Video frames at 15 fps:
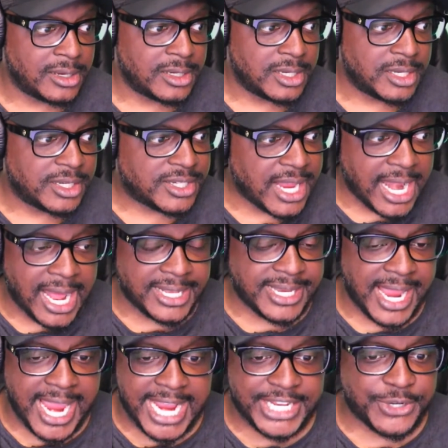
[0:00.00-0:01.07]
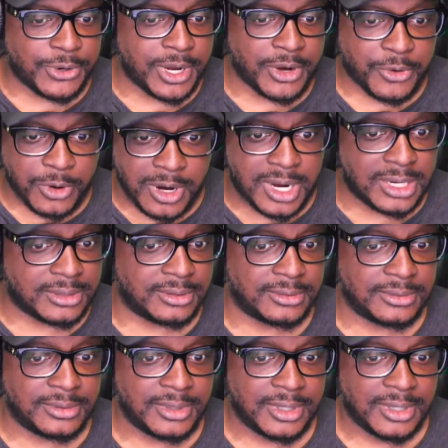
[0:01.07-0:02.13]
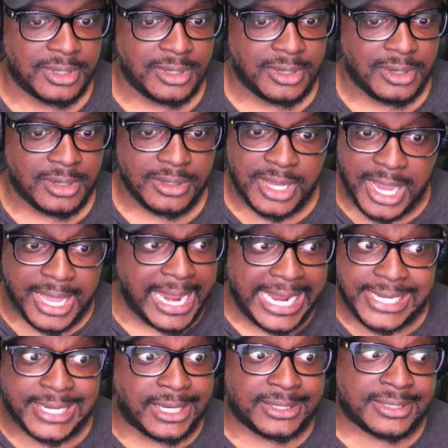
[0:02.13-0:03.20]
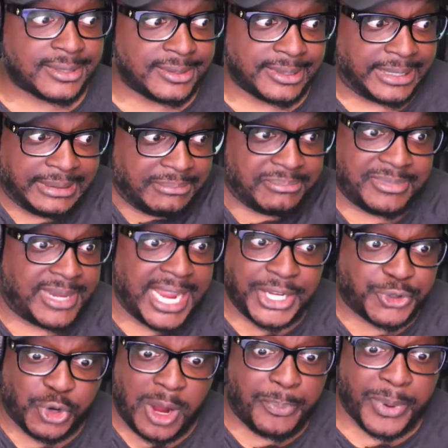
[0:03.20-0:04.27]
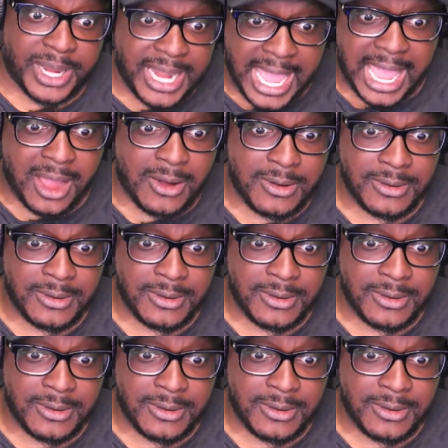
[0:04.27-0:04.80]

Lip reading: Shout out to Adrian Crook. Yeah, they tripping now.